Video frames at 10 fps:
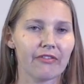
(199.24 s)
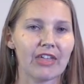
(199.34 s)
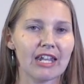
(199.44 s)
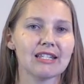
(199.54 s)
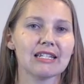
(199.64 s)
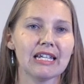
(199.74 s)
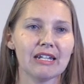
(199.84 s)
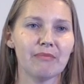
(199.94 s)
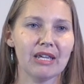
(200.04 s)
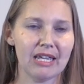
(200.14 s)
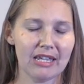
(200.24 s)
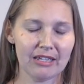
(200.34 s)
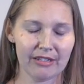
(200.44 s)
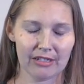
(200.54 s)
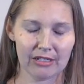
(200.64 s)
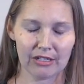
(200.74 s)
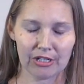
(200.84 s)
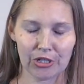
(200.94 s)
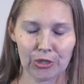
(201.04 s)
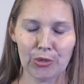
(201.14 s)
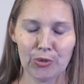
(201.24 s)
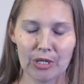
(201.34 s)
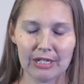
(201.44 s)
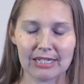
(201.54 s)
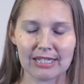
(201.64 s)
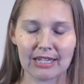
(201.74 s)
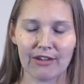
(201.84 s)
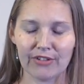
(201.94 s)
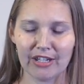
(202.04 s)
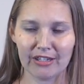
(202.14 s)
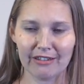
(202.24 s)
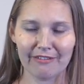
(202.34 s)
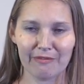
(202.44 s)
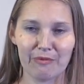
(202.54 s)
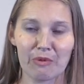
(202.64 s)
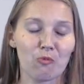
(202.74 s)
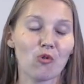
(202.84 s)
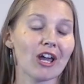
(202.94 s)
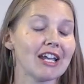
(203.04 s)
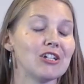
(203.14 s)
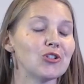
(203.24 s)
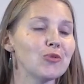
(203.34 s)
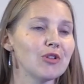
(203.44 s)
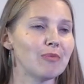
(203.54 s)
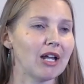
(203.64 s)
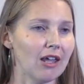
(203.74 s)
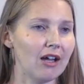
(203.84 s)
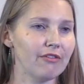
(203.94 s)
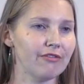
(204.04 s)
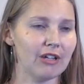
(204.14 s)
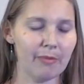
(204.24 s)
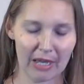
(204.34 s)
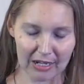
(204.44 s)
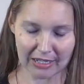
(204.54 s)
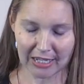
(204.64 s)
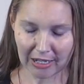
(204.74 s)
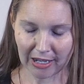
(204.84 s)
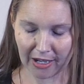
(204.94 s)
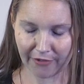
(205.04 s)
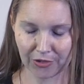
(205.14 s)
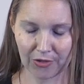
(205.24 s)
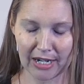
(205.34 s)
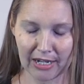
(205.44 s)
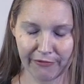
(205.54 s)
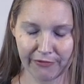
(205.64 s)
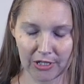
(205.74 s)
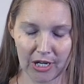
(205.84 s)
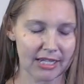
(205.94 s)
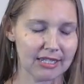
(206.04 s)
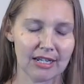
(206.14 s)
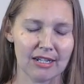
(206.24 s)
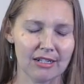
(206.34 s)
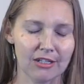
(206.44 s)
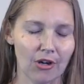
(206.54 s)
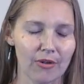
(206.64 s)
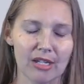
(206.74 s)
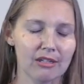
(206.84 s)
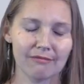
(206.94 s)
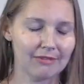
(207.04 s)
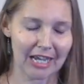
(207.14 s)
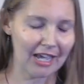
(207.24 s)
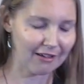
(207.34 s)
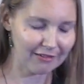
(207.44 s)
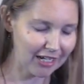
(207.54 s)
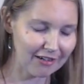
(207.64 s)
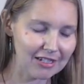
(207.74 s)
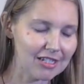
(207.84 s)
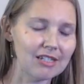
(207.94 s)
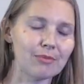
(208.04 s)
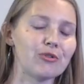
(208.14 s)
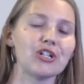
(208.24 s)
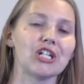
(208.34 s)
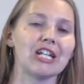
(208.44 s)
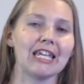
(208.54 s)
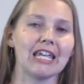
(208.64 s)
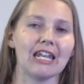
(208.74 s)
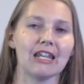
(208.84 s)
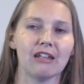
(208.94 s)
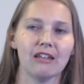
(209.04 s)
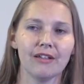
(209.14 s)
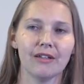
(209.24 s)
That has led me to discover what I can do with my life. About a year after I left, I started going down into depression again, and